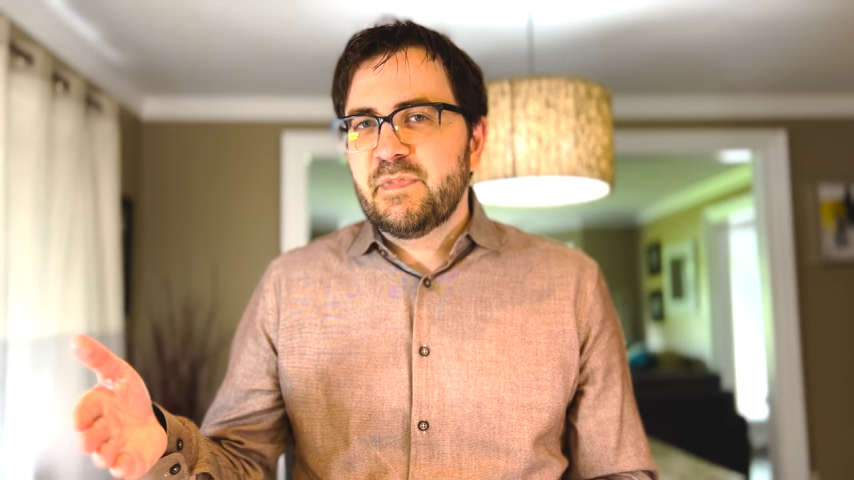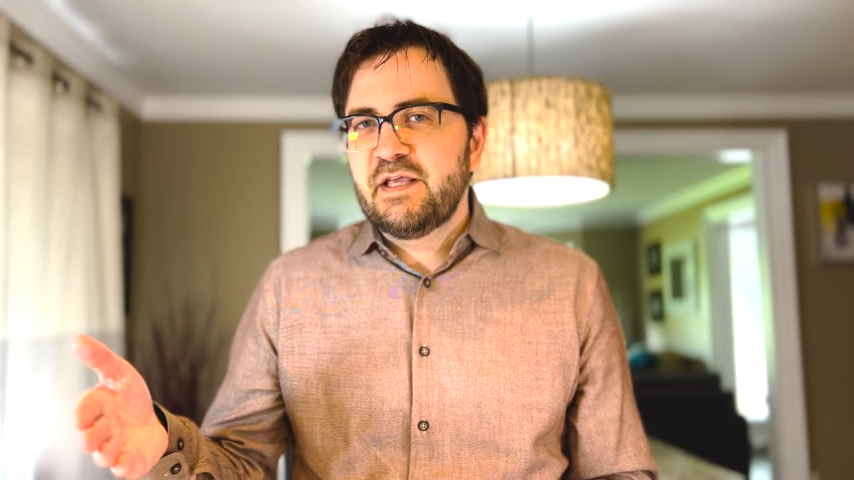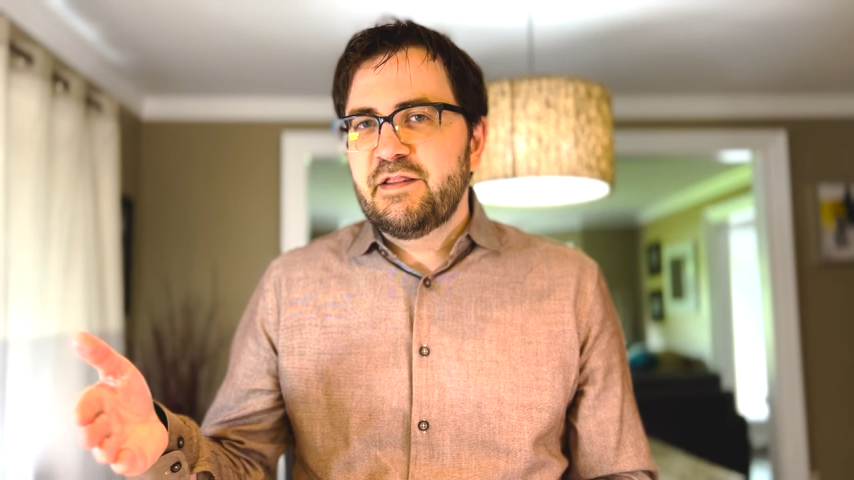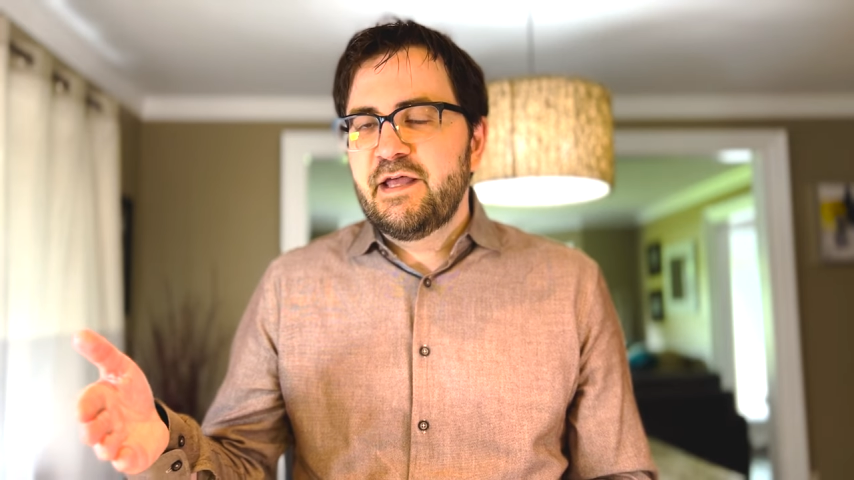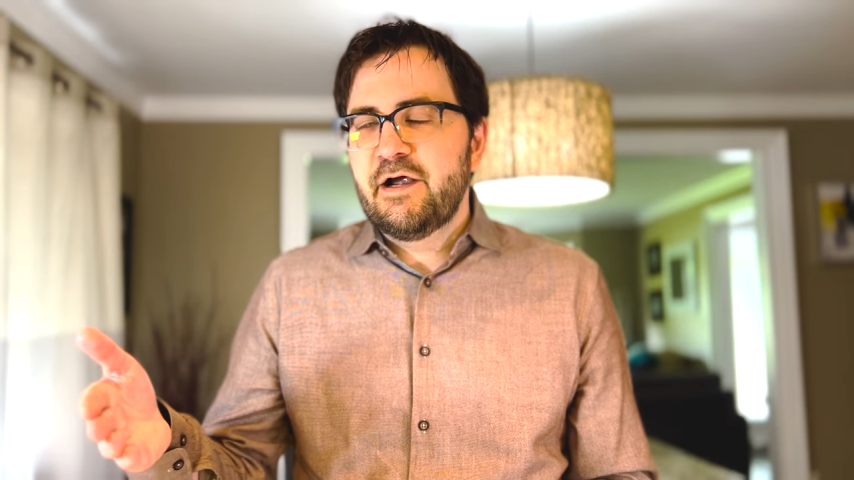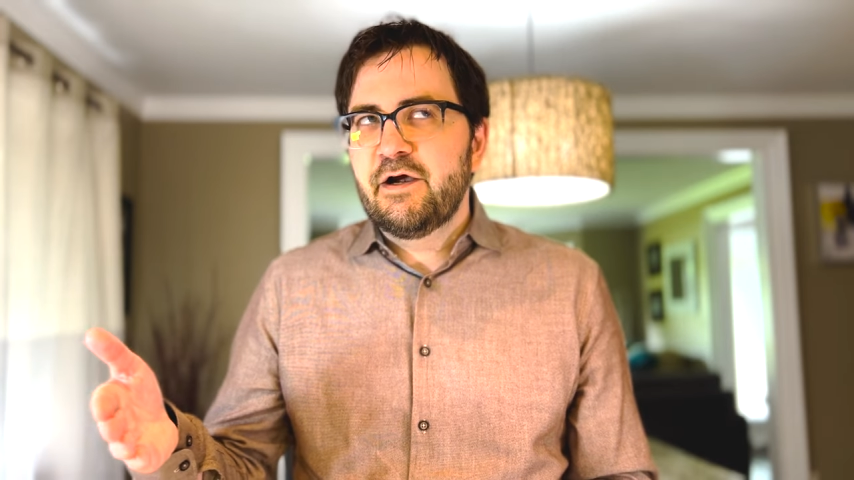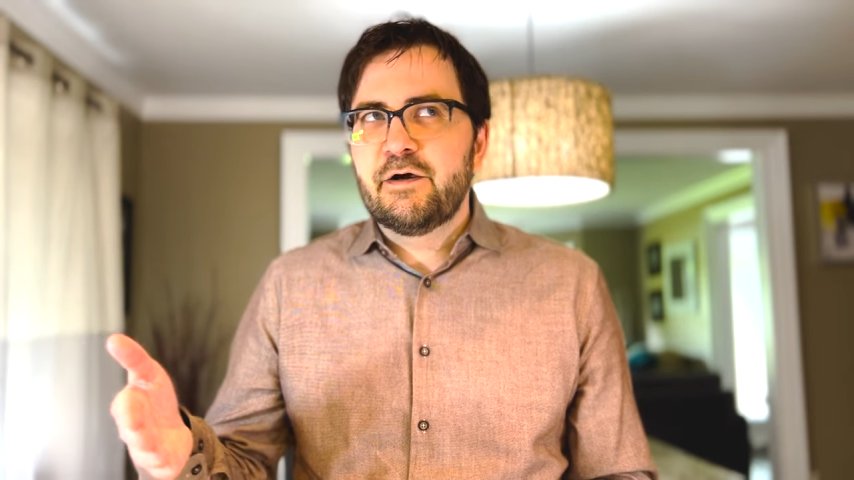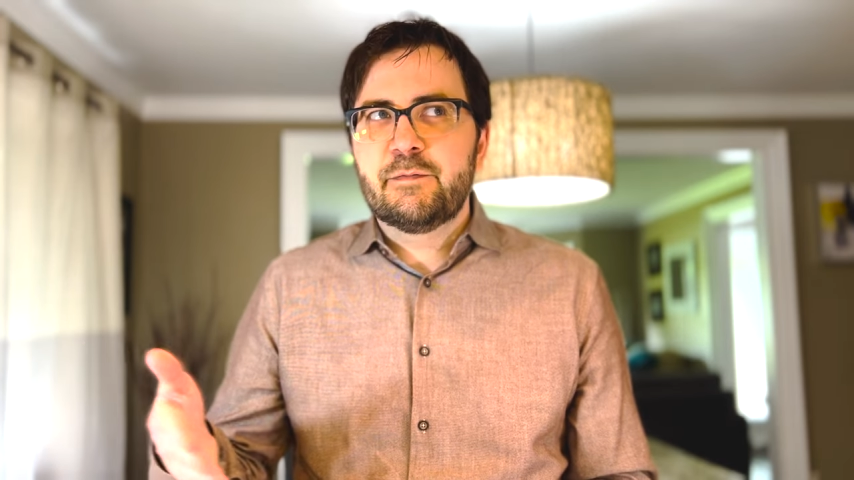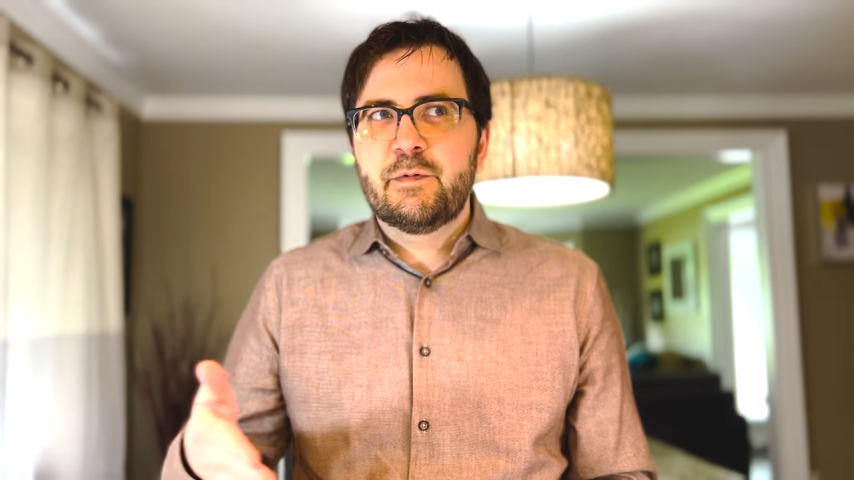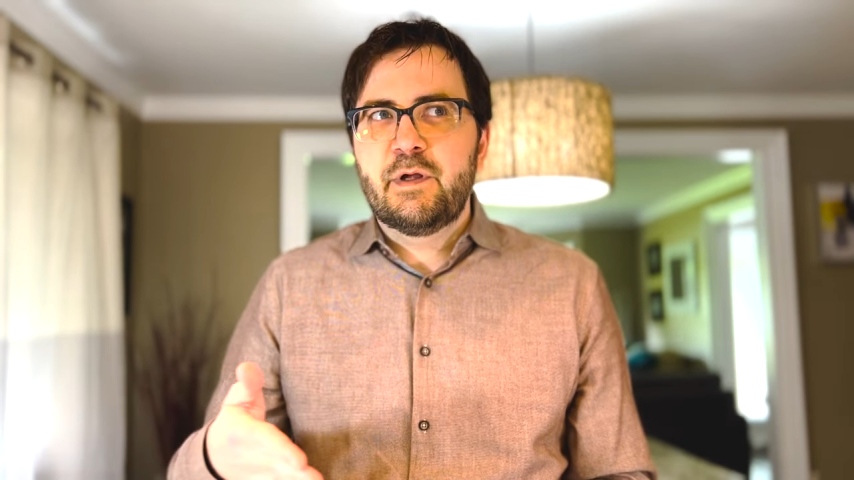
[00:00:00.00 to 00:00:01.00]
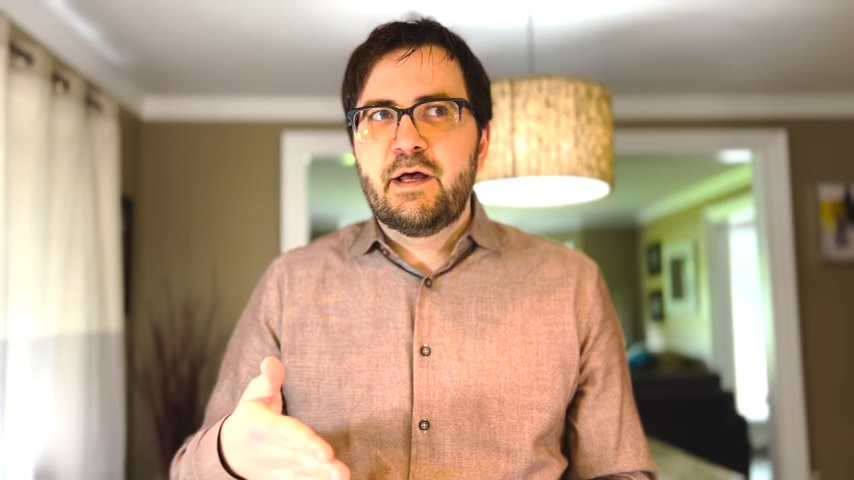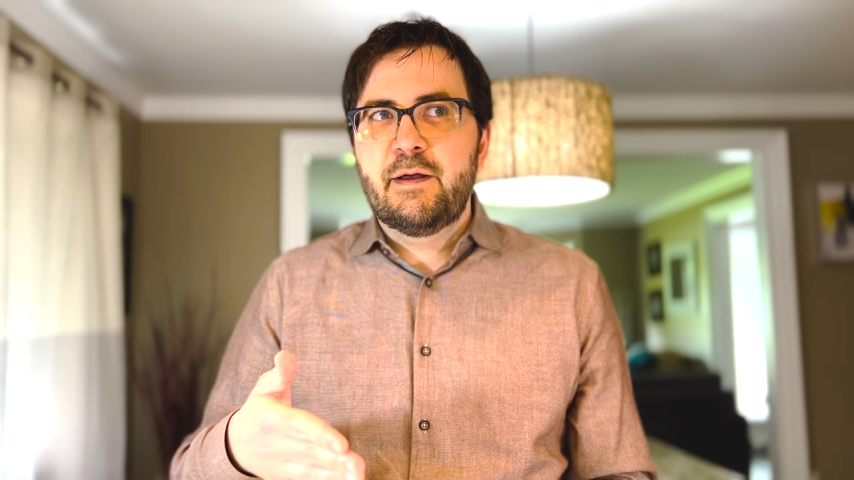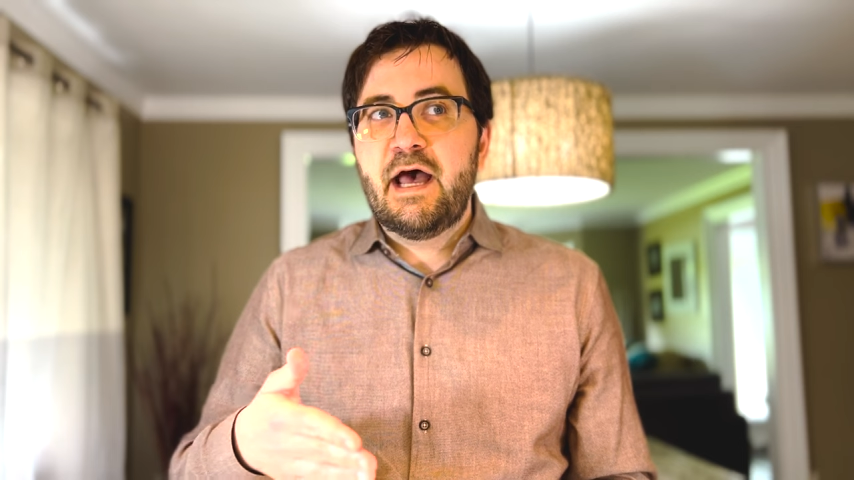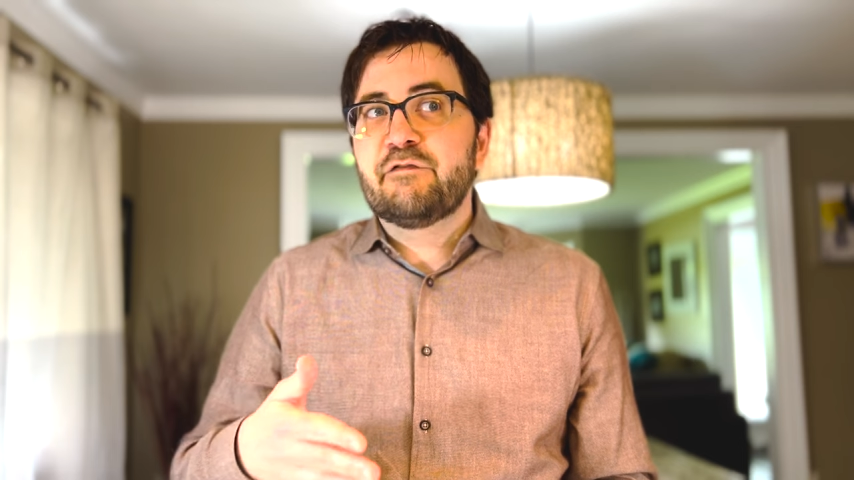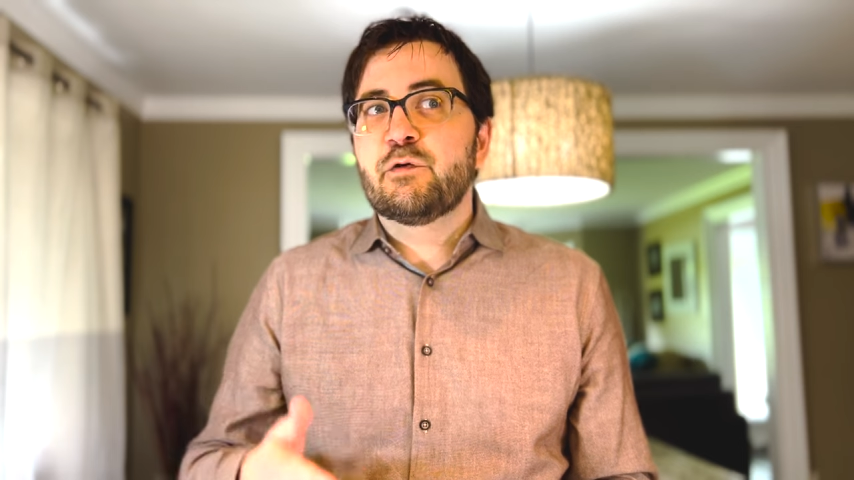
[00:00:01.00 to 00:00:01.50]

there after